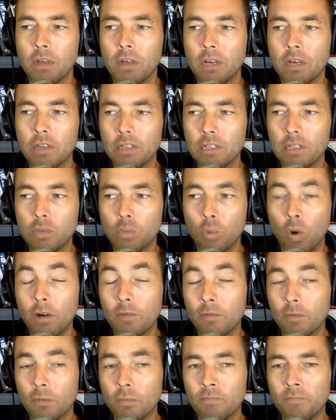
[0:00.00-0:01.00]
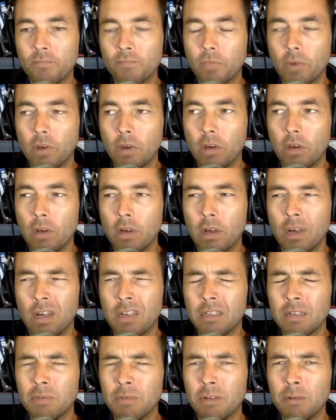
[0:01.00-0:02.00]
And this is one of them. And
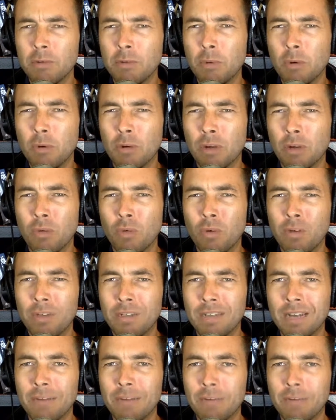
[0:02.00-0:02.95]
sometimes people are like, what does that